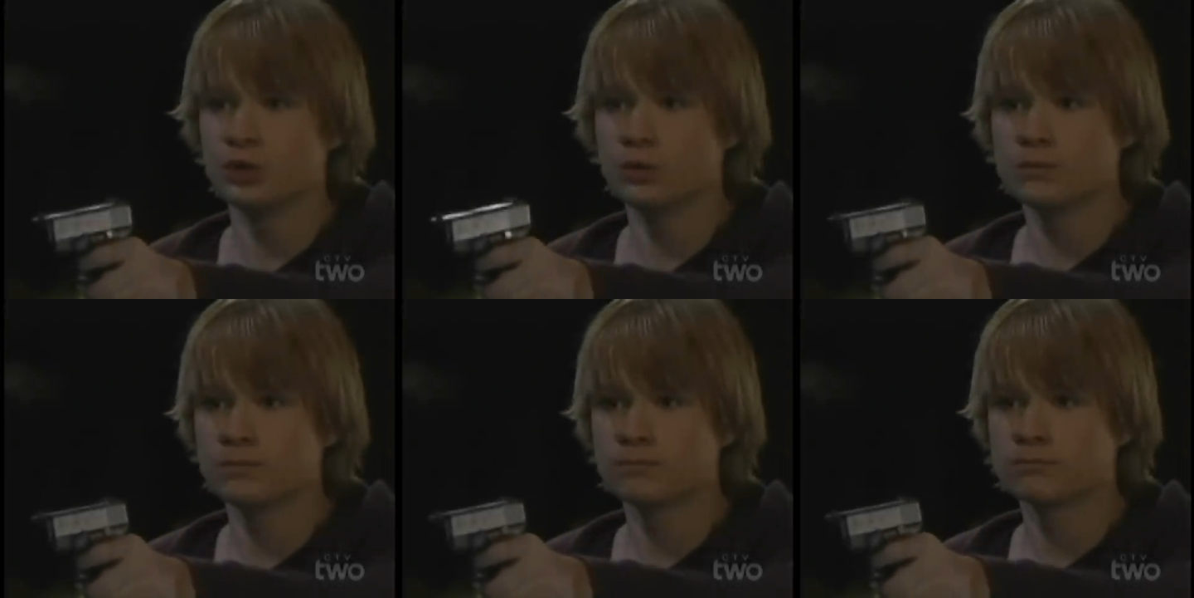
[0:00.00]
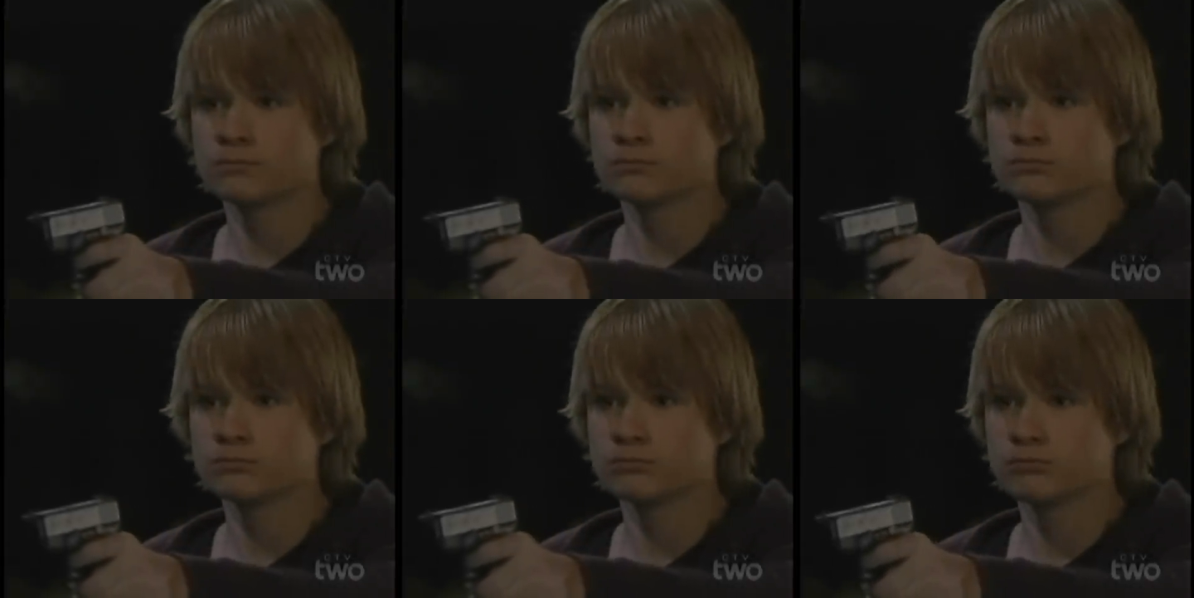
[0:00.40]
you.
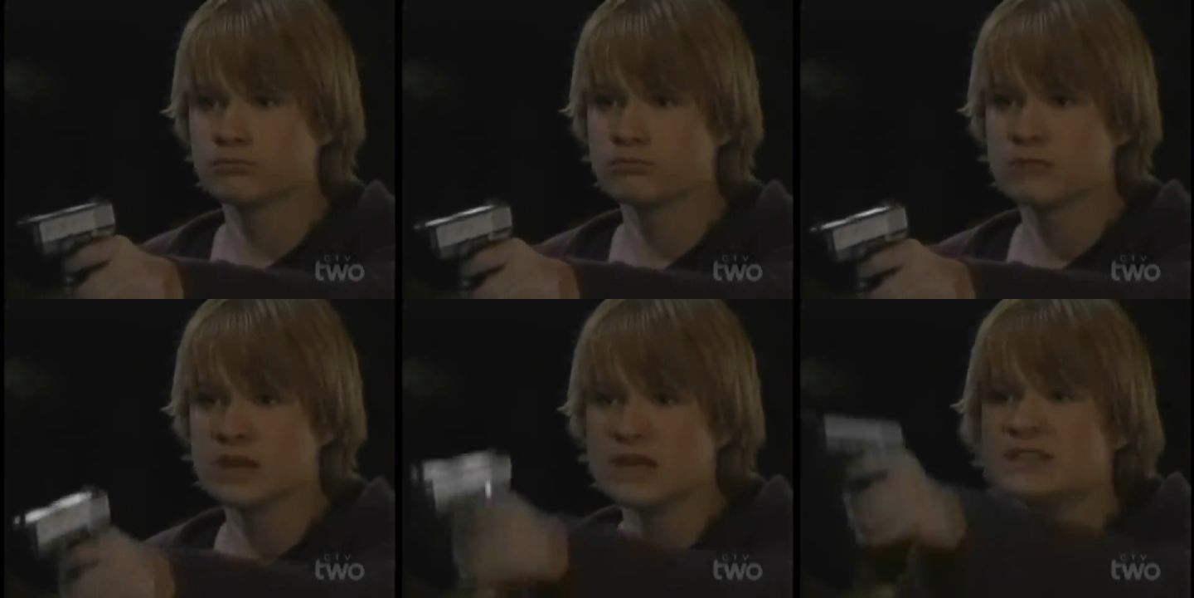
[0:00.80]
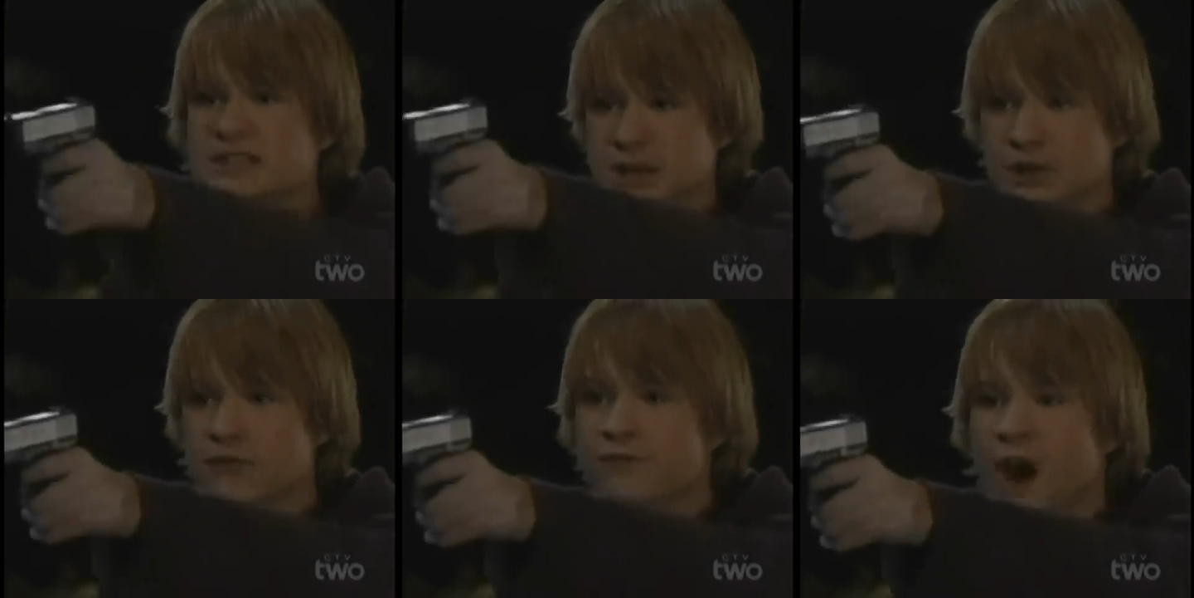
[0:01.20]

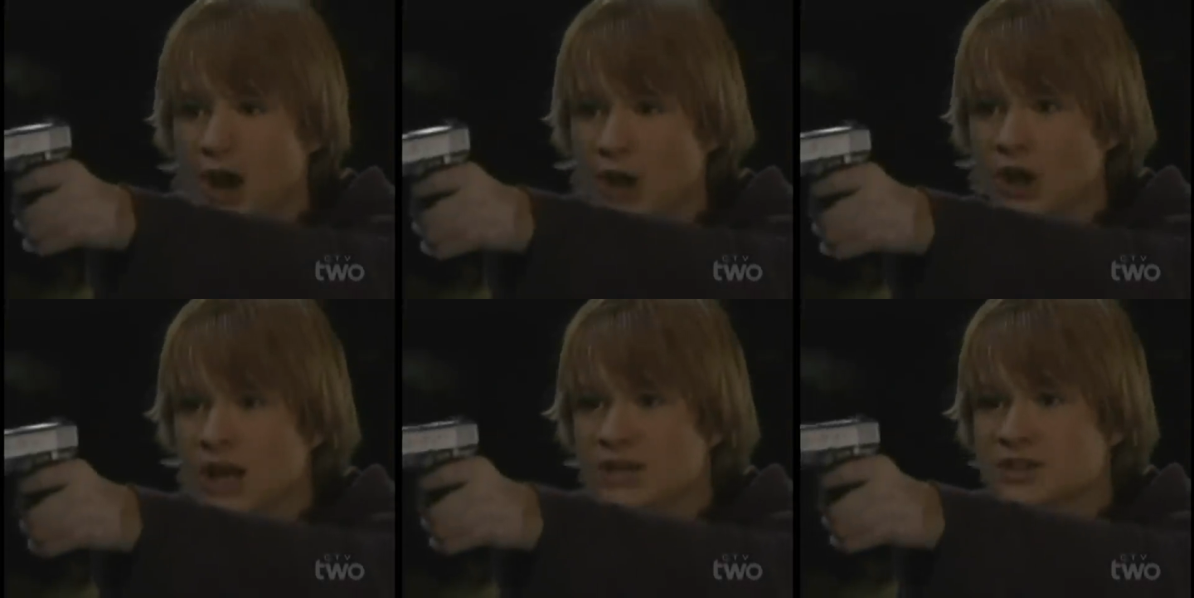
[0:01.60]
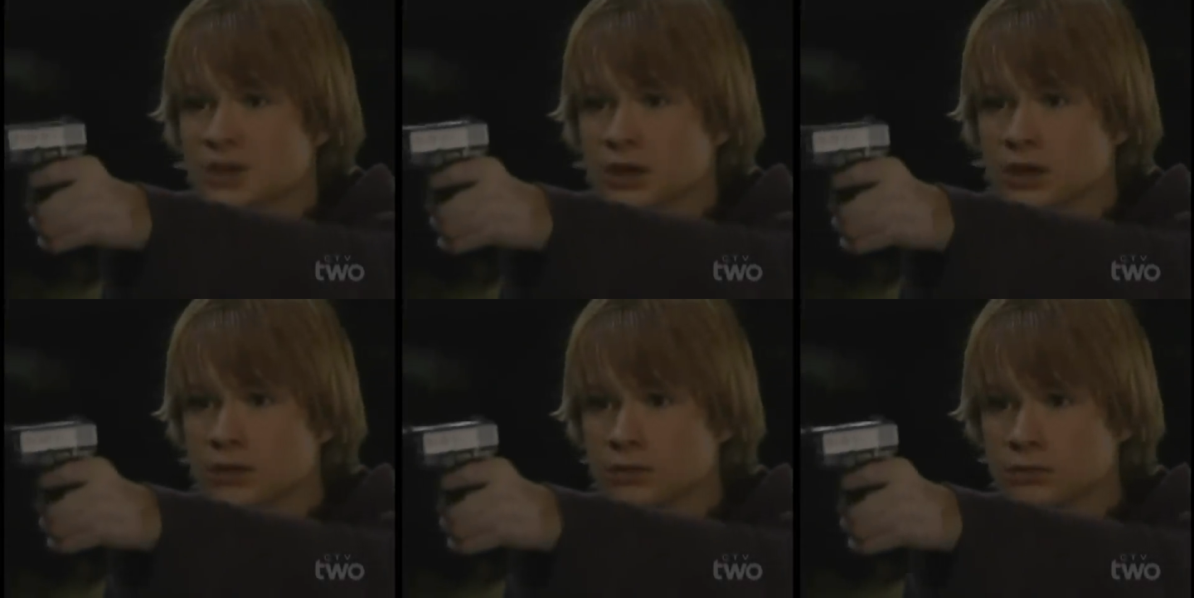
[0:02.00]
Is that your final
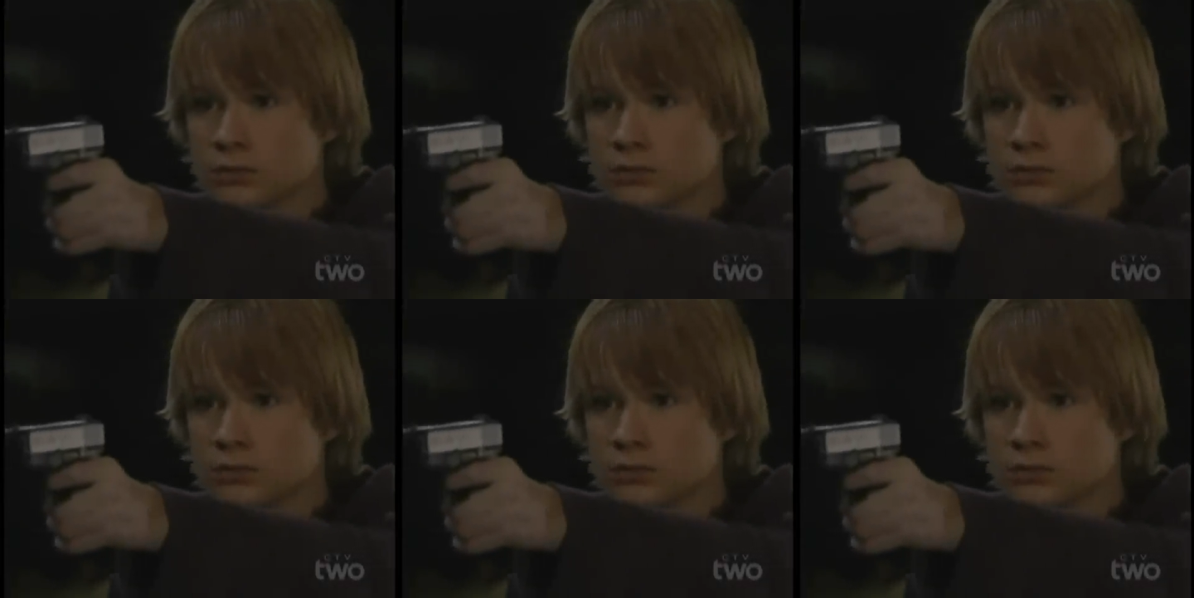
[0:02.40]
answer?